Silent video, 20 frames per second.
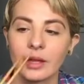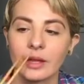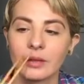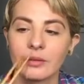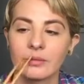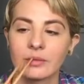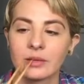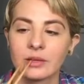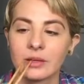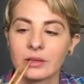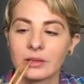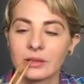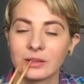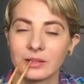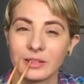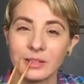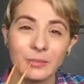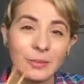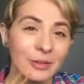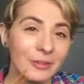and a
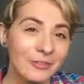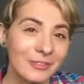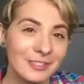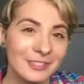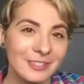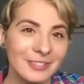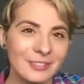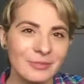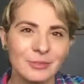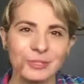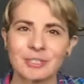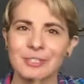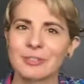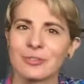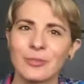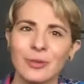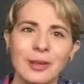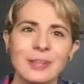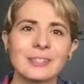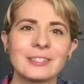little bit of physics, which
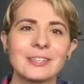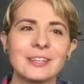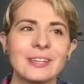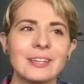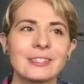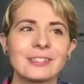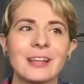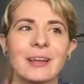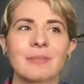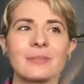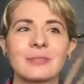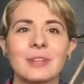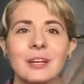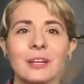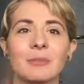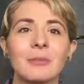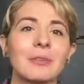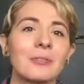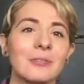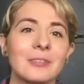is crazy because I'm
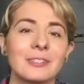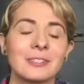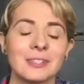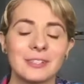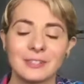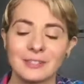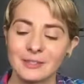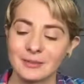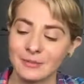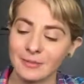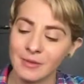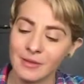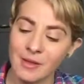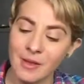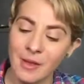terrible at physics.